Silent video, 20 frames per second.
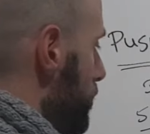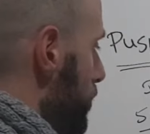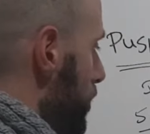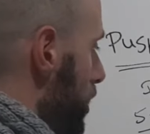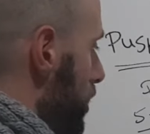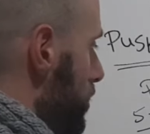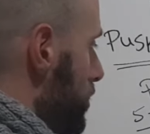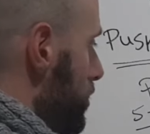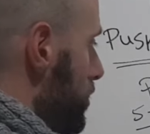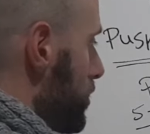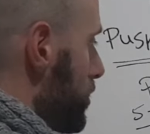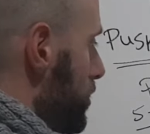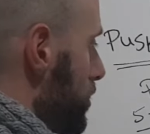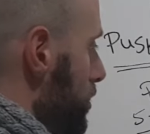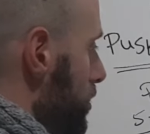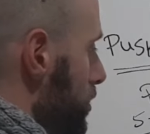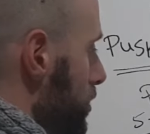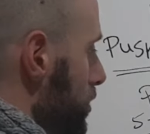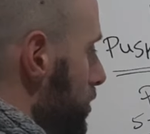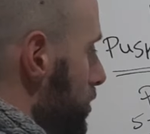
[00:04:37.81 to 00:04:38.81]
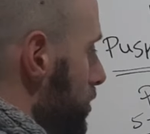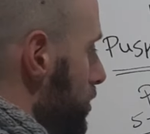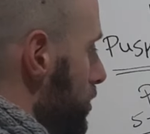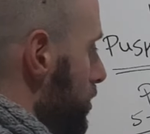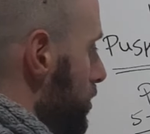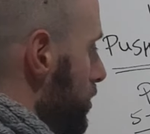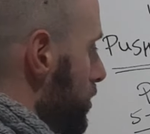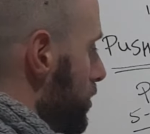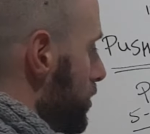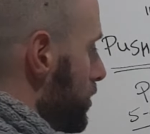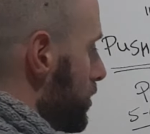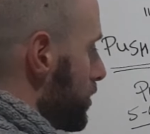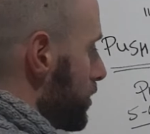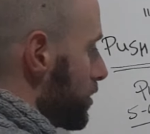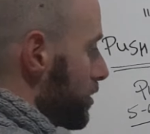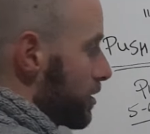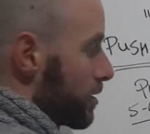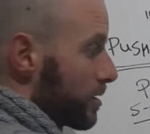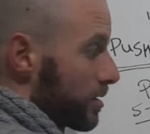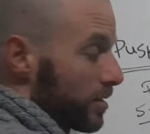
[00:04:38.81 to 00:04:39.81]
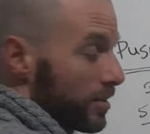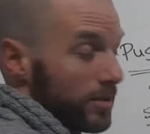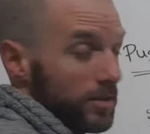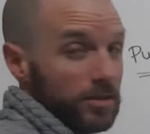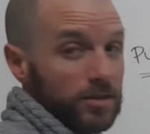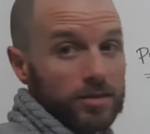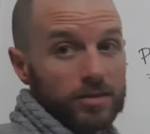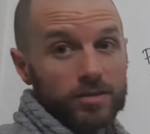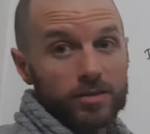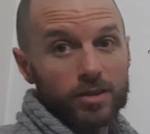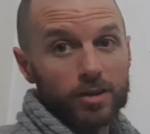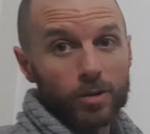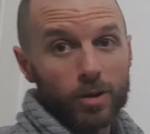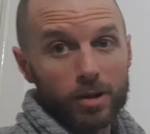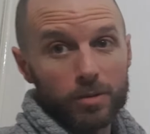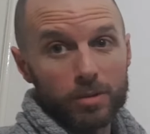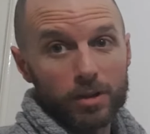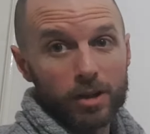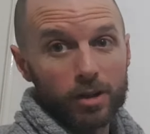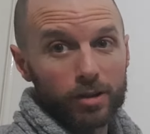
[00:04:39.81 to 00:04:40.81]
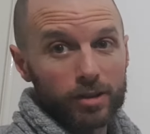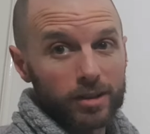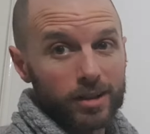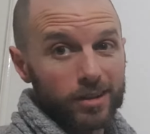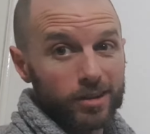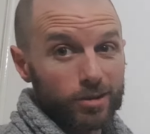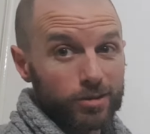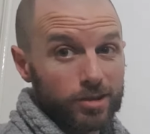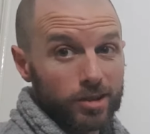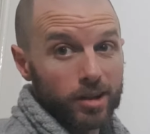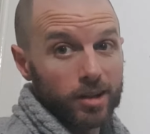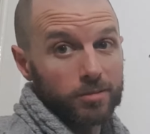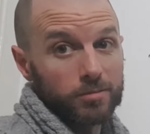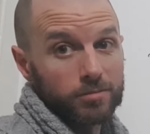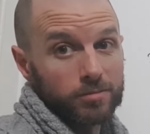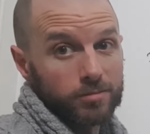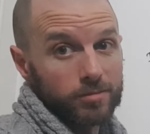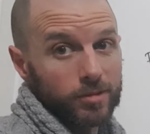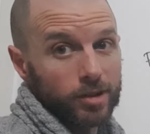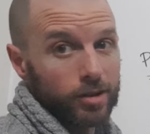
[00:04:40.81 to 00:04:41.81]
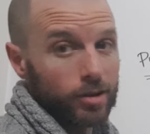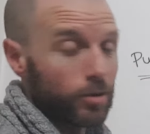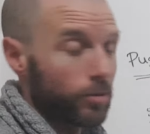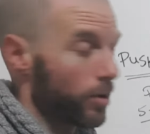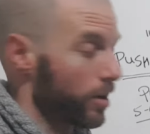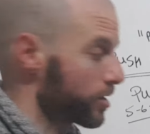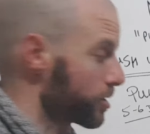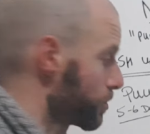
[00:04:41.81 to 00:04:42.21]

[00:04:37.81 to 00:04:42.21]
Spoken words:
breaths. Because you don't want to be looking at your time or your watch